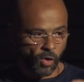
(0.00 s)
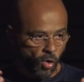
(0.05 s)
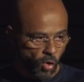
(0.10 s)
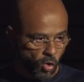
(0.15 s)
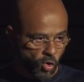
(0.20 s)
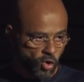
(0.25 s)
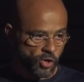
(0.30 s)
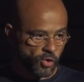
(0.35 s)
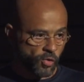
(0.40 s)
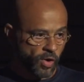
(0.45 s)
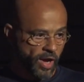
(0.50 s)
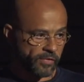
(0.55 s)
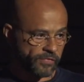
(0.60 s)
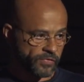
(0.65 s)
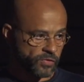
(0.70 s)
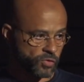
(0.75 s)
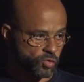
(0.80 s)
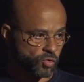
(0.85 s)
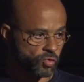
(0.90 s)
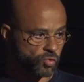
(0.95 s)
All you
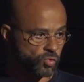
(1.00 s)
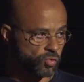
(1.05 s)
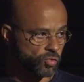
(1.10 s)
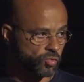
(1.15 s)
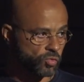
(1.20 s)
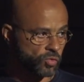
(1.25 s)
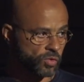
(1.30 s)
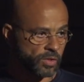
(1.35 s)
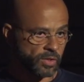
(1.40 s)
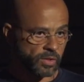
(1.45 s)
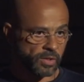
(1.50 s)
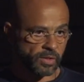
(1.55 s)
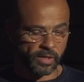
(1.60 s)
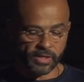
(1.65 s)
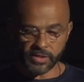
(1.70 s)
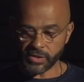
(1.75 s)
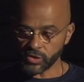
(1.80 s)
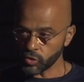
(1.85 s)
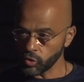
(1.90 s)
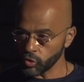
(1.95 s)
have to do
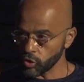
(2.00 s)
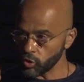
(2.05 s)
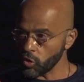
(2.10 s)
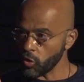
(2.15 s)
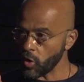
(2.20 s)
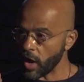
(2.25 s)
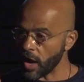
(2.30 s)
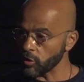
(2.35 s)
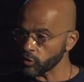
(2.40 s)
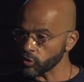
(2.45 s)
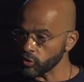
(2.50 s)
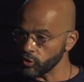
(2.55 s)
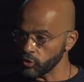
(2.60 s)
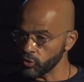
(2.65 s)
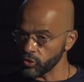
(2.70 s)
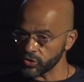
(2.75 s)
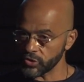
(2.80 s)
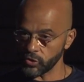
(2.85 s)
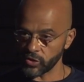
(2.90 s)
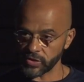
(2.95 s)
is to know how to
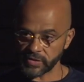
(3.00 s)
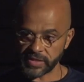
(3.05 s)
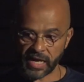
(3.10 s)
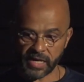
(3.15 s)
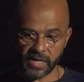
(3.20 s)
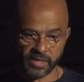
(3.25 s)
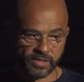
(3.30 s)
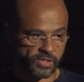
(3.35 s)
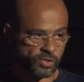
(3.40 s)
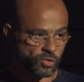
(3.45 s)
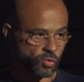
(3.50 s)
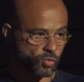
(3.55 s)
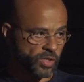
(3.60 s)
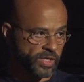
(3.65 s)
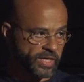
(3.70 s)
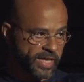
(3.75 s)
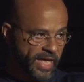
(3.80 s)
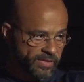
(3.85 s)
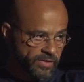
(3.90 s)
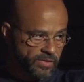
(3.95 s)
use your talents to
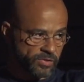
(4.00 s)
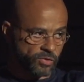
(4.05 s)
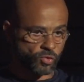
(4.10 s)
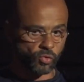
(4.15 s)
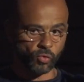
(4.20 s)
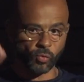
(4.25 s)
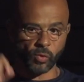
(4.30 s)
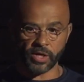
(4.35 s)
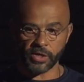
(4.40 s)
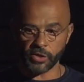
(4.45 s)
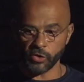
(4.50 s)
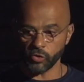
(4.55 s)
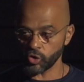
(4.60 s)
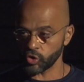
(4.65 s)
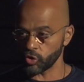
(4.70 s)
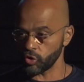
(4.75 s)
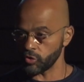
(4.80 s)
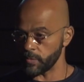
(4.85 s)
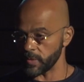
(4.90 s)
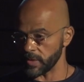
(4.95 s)
get to where you
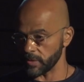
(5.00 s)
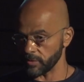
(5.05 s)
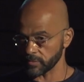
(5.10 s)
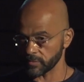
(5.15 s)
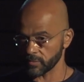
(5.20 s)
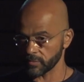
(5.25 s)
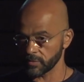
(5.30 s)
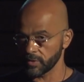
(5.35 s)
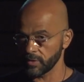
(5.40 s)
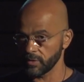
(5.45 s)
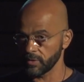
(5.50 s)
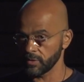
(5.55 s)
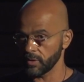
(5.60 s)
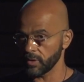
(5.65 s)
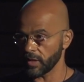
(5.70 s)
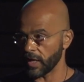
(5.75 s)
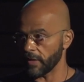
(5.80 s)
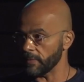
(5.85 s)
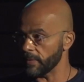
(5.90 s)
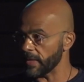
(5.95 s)
should be.
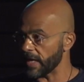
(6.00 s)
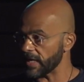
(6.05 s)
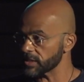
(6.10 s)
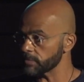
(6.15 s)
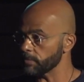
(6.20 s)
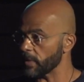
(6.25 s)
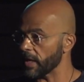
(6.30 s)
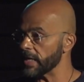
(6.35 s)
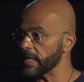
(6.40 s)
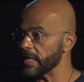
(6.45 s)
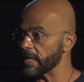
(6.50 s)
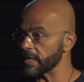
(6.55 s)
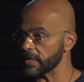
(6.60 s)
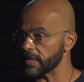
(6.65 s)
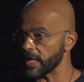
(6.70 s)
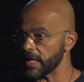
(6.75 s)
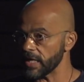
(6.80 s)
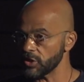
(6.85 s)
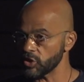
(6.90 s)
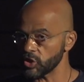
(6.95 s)
And that's by
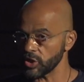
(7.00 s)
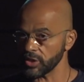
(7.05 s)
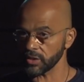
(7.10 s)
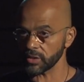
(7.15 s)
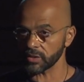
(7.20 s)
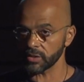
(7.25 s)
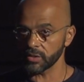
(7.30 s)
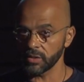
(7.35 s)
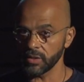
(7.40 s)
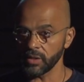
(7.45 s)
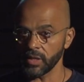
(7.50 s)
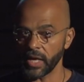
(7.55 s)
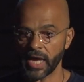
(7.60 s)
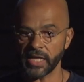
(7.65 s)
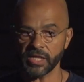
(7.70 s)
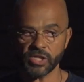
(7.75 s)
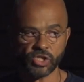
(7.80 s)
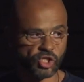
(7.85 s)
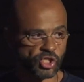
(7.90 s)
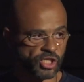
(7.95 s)
engaging
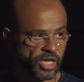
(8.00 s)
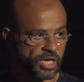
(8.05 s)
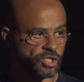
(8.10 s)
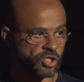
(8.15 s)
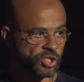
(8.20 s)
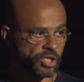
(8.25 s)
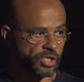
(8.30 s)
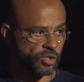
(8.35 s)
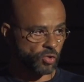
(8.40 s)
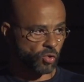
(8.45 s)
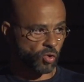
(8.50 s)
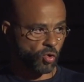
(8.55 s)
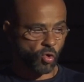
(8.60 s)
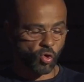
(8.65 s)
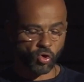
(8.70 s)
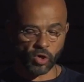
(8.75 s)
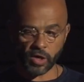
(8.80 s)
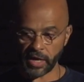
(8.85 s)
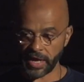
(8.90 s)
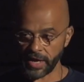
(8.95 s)
and changing your
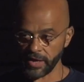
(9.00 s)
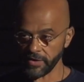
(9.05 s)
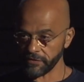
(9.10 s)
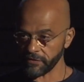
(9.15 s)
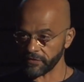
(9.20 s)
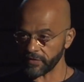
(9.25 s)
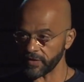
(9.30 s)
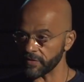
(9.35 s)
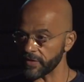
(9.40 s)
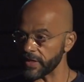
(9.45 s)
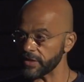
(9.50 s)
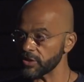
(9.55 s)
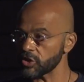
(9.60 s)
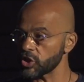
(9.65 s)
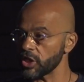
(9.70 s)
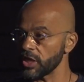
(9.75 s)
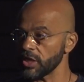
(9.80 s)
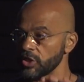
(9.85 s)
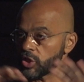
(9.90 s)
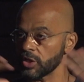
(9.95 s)
own life, then
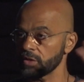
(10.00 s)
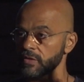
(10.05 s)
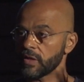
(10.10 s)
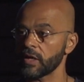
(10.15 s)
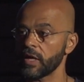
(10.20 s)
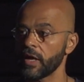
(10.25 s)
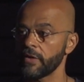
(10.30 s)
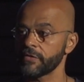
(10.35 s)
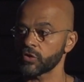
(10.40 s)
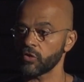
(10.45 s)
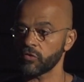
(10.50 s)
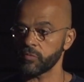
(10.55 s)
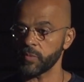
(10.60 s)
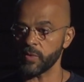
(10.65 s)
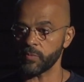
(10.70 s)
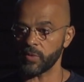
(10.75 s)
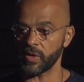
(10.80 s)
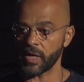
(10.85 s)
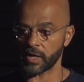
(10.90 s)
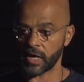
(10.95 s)
changing the lives of
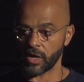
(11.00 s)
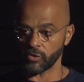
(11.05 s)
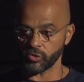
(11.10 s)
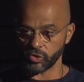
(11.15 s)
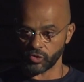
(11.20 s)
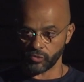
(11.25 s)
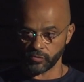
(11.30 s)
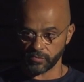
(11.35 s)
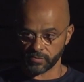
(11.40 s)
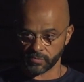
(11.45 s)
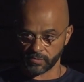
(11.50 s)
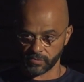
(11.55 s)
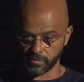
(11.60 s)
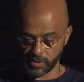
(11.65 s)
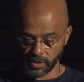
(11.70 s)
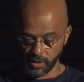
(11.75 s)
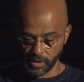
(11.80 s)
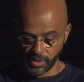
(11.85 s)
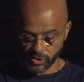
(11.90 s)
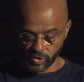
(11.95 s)
people around you.
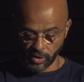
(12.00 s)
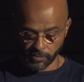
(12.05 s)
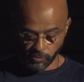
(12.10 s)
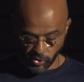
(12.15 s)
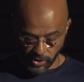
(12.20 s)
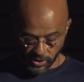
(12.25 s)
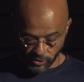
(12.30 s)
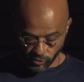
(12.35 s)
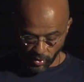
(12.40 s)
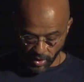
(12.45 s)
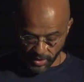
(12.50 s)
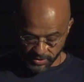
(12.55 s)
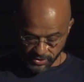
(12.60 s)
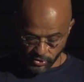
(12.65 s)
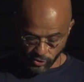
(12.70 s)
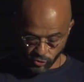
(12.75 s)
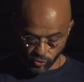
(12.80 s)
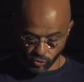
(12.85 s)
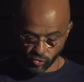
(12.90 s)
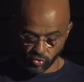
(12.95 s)
So I'm going to
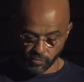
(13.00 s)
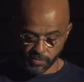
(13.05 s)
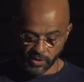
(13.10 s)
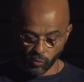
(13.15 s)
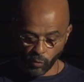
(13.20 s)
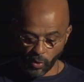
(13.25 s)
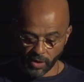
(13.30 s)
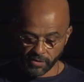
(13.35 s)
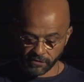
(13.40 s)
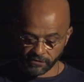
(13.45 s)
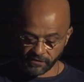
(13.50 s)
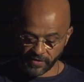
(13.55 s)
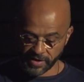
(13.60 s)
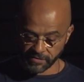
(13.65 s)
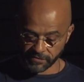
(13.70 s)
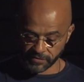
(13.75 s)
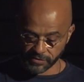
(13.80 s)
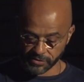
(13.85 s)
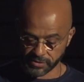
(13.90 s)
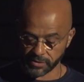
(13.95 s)
ask you to do me one
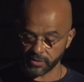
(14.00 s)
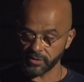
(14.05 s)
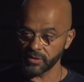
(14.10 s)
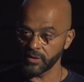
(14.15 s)
favor.